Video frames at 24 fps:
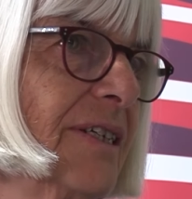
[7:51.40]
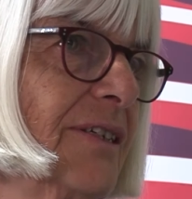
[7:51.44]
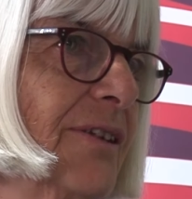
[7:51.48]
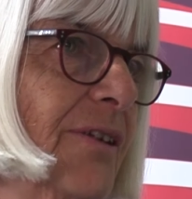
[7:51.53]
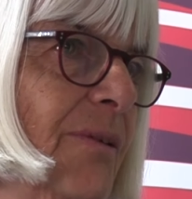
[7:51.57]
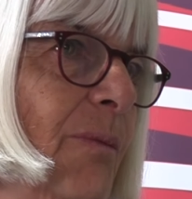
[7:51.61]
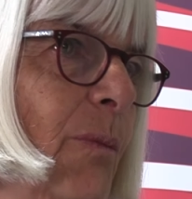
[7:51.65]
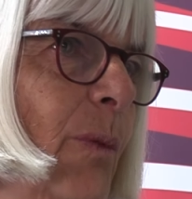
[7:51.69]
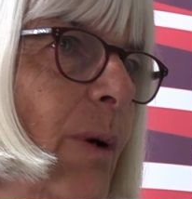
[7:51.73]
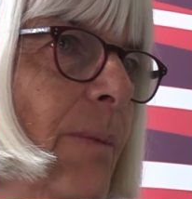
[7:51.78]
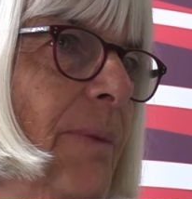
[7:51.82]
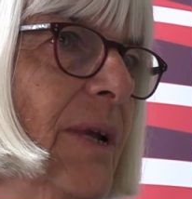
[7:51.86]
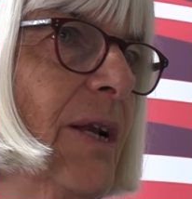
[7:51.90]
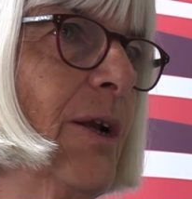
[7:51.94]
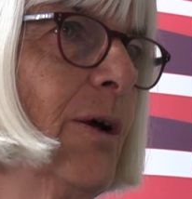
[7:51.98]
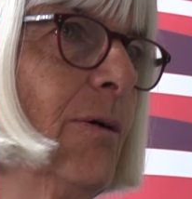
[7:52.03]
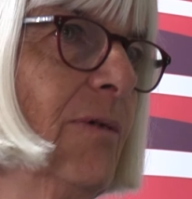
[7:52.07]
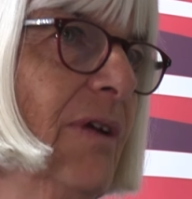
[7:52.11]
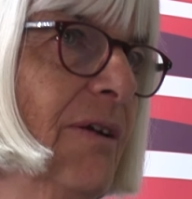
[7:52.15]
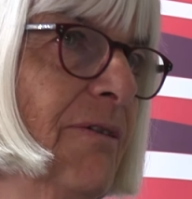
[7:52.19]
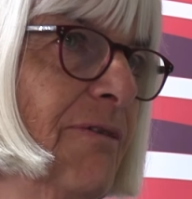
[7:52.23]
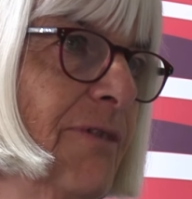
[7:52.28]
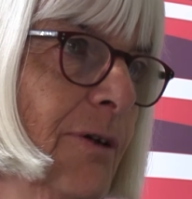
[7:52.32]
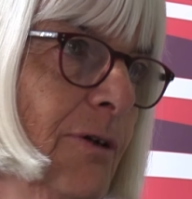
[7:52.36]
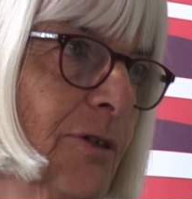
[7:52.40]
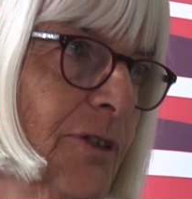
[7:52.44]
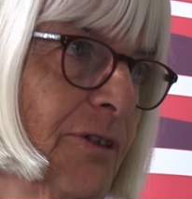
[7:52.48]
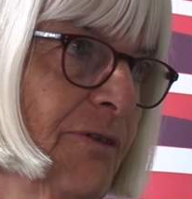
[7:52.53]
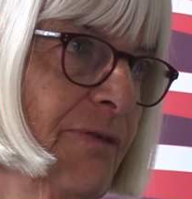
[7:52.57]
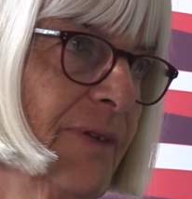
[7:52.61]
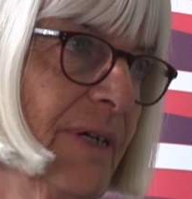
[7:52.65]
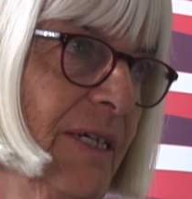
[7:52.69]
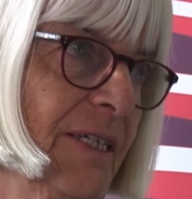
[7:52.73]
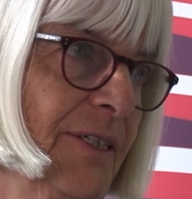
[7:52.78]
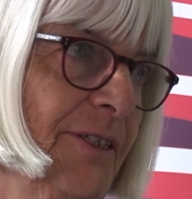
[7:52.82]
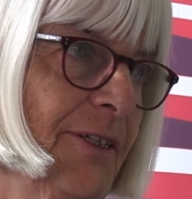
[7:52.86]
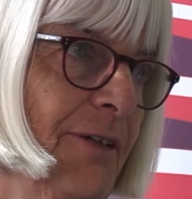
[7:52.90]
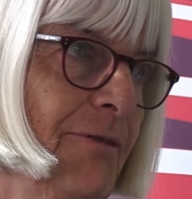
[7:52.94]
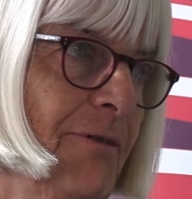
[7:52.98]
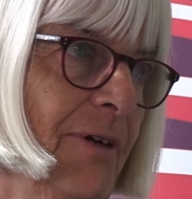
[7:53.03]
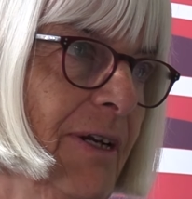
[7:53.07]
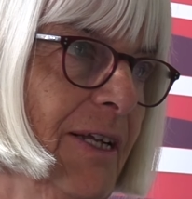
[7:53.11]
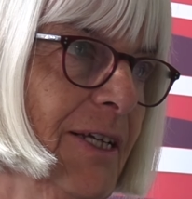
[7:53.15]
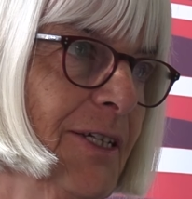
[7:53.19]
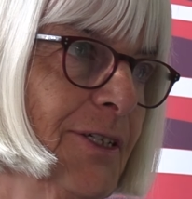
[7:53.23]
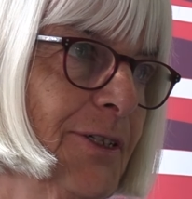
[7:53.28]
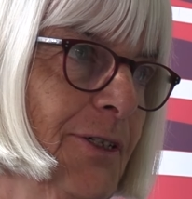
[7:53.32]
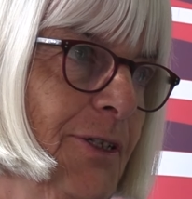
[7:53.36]
that women only philosophize in
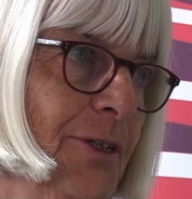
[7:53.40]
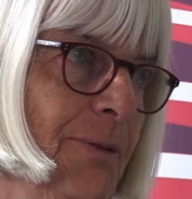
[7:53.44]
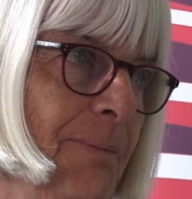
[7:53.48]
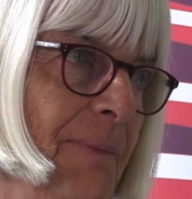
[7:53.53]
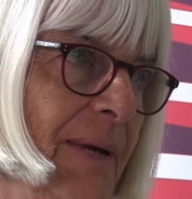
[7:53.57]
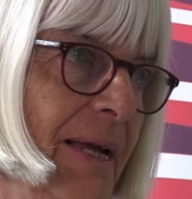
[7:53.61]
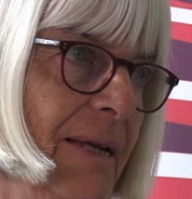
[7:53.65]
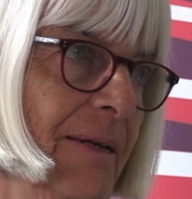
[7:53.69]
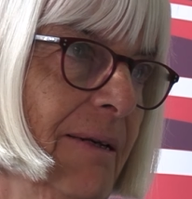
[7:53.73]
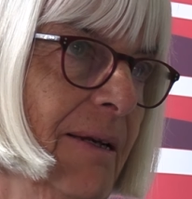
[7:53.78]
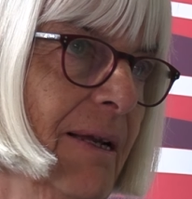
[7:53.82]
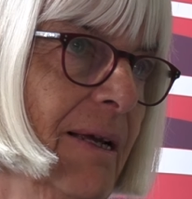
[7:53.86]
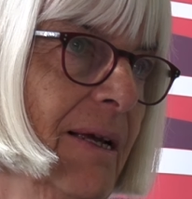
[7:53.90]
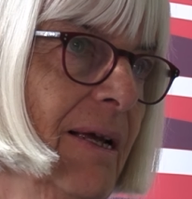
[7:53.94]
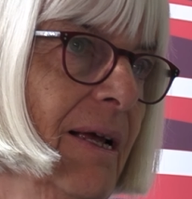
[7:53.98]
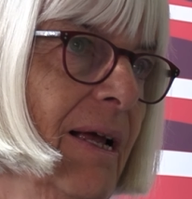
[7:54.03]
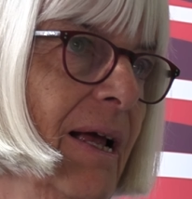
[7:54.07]
relation to men.